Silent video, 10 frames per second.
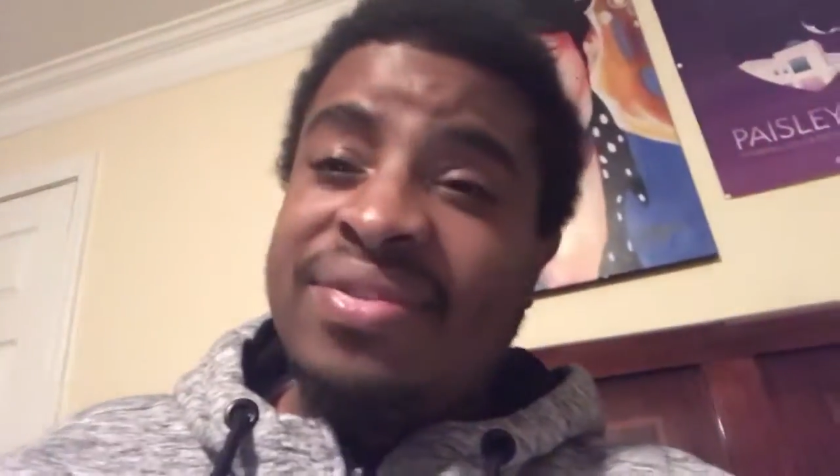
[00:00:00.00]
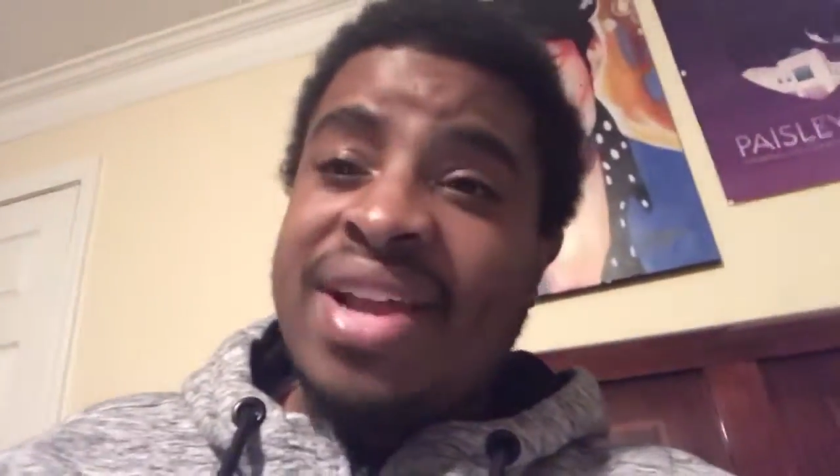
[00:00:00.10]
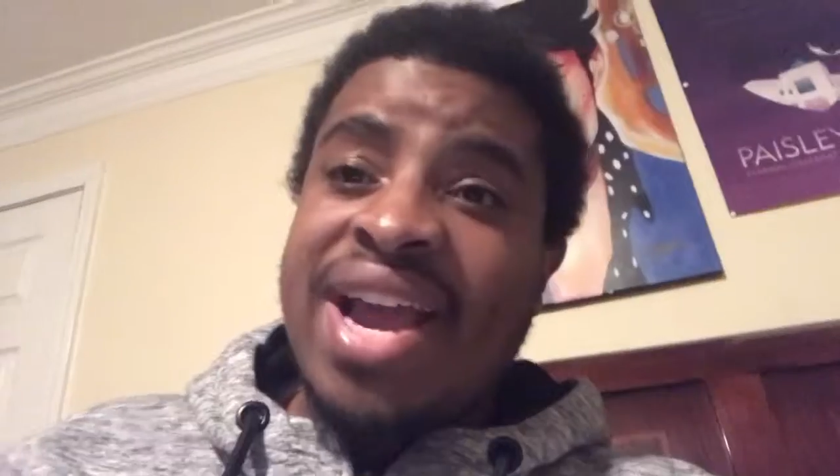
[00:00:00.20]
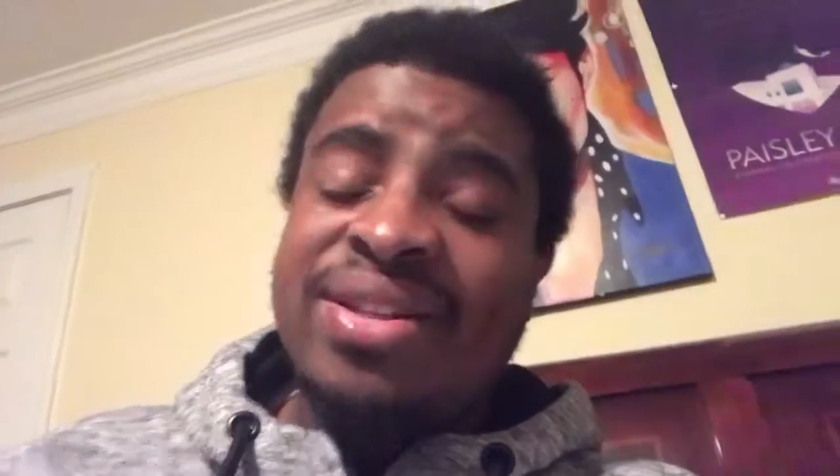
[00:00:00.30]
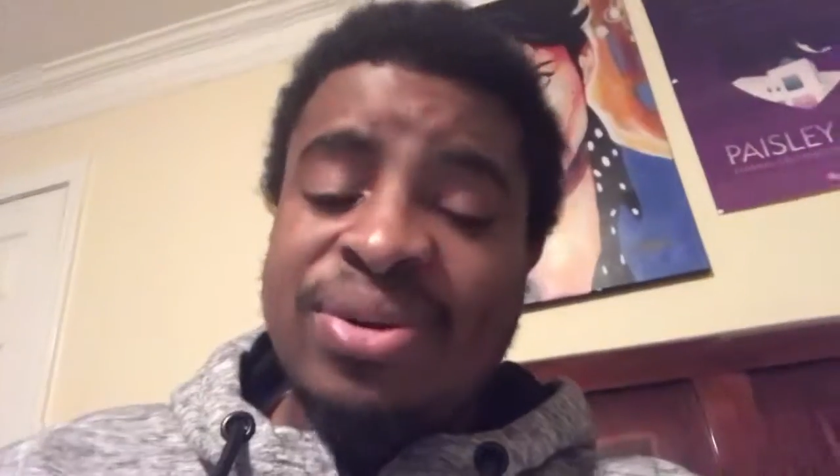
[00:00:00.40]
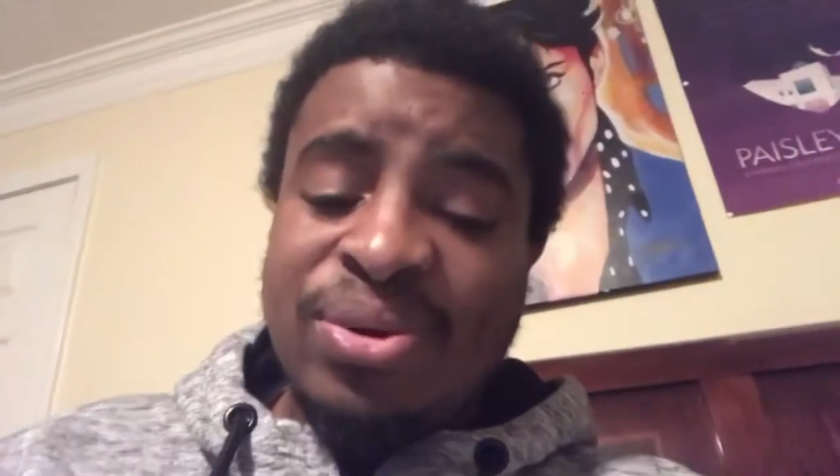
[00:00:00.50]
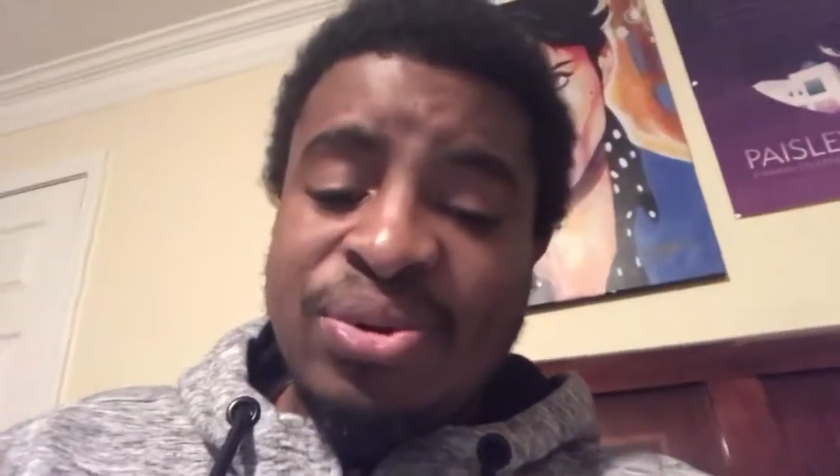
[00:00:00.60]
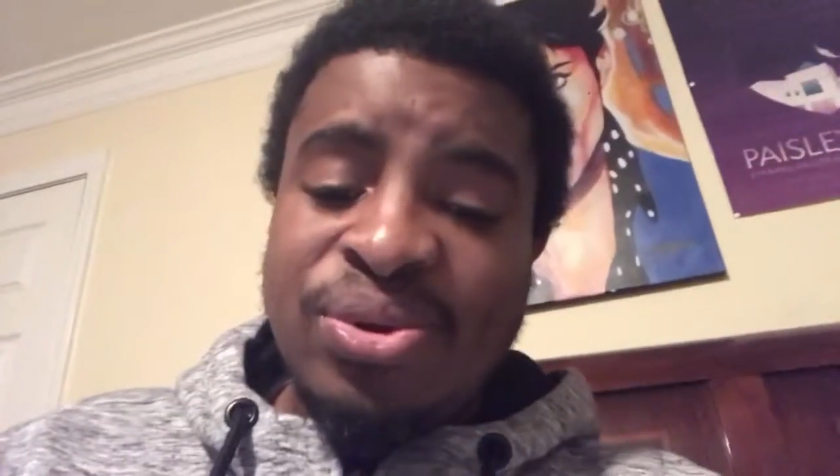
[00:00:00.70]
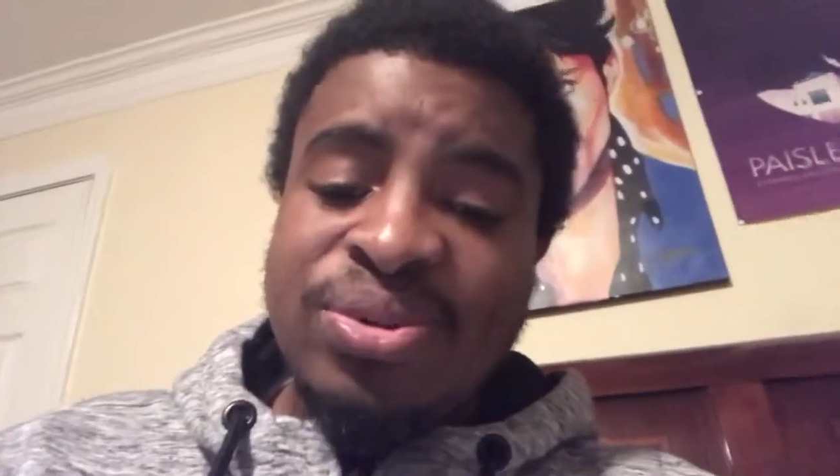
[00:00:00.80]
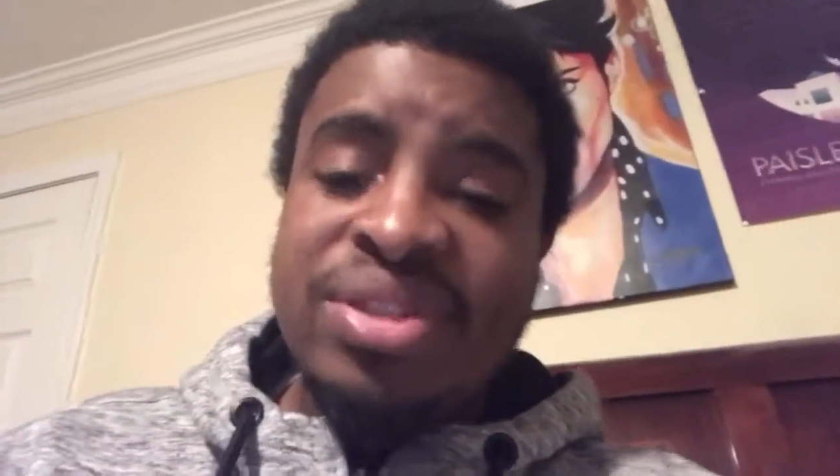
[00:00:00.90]
Naito
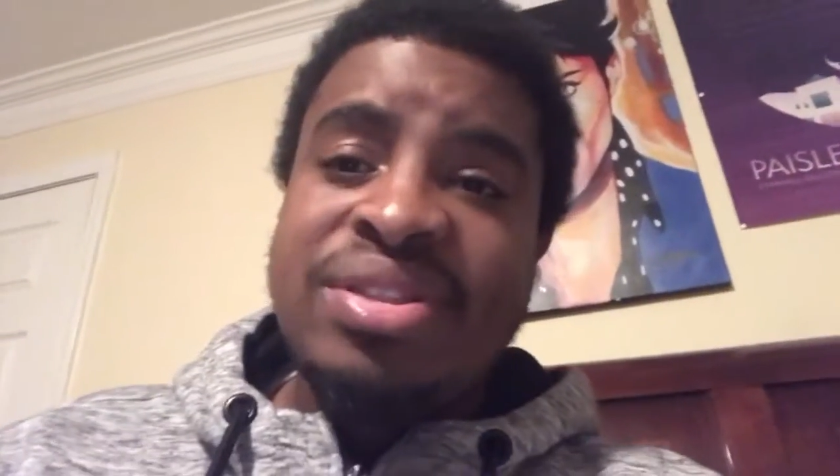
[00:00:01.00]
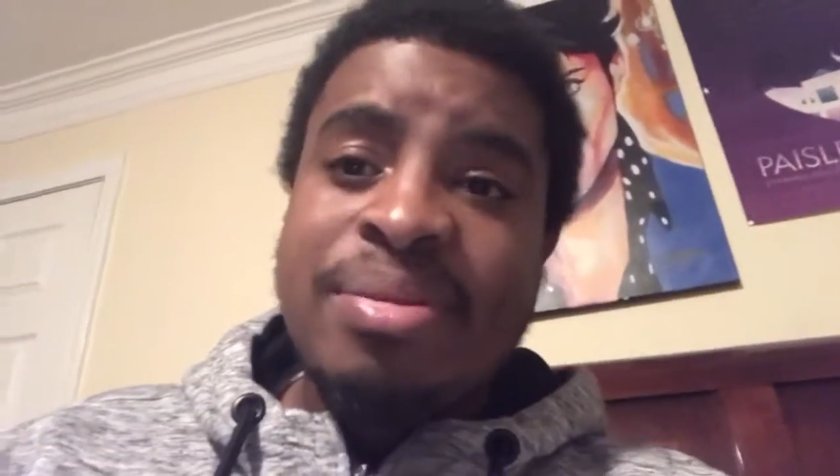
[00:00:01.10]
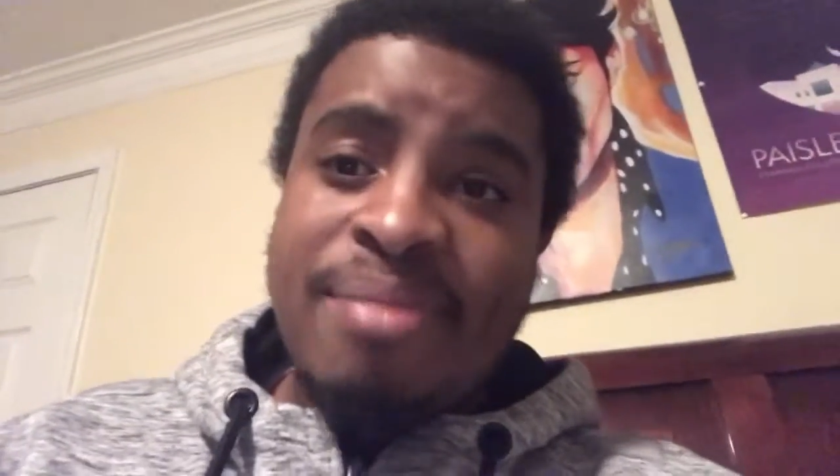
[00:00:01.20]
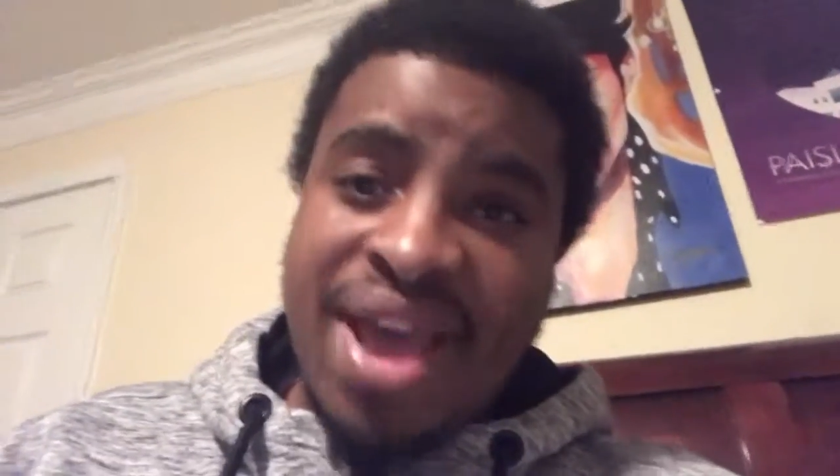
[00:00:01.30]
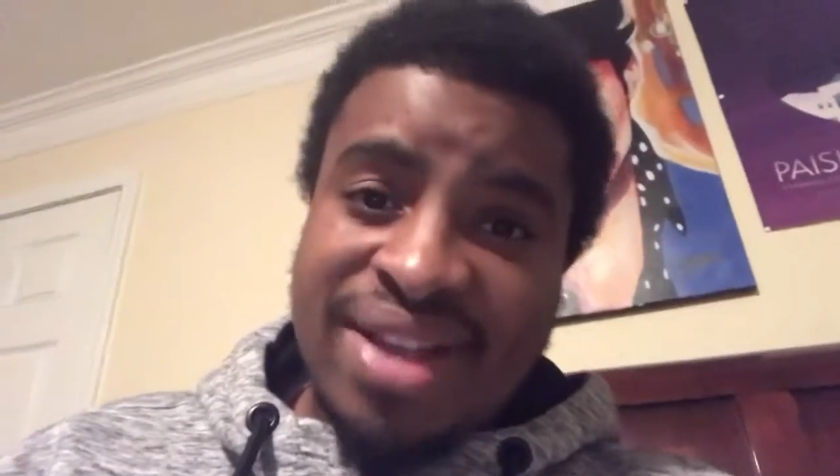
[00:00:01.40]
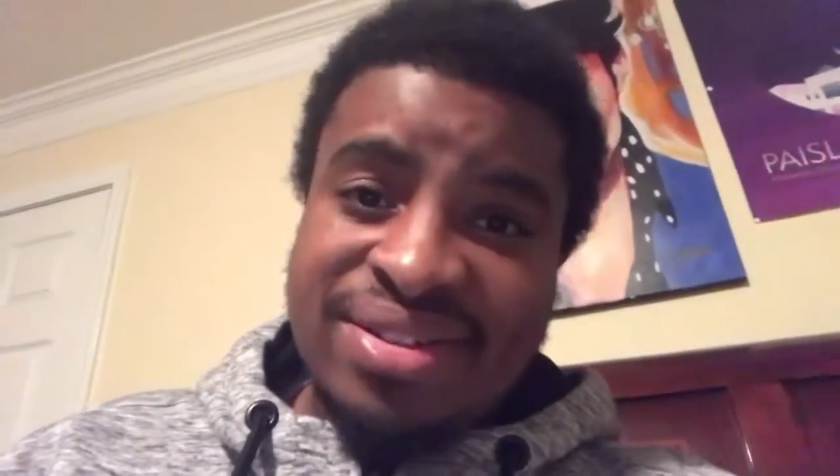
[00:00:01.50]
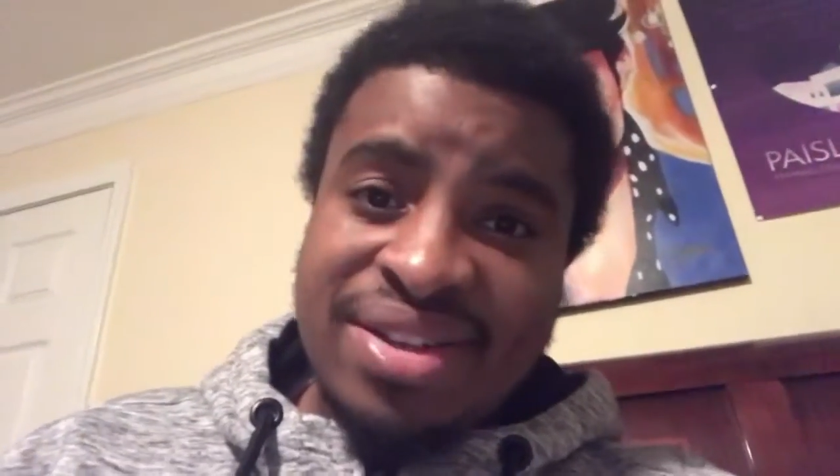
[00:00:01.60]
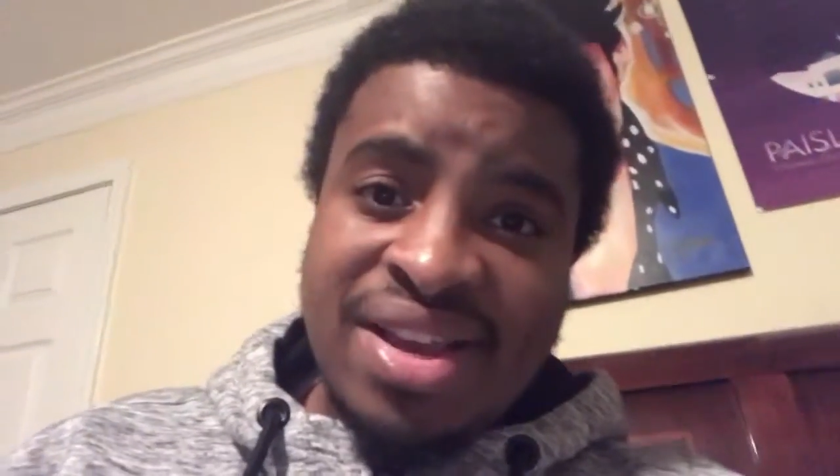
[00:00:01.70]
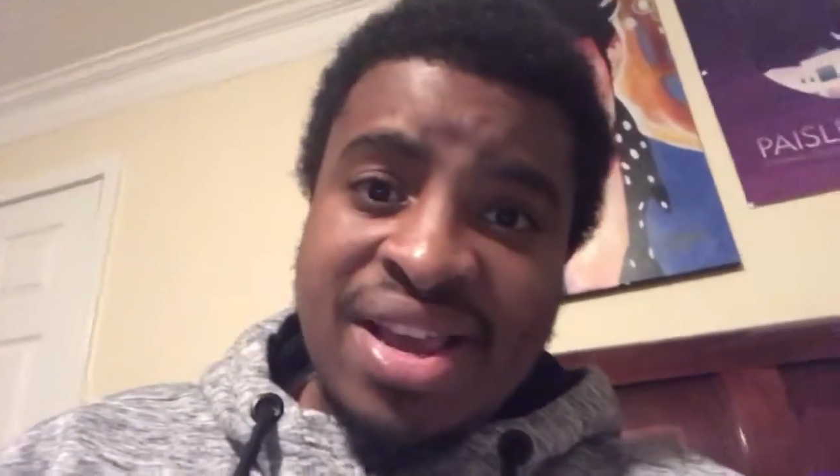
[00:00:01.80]
loses the match.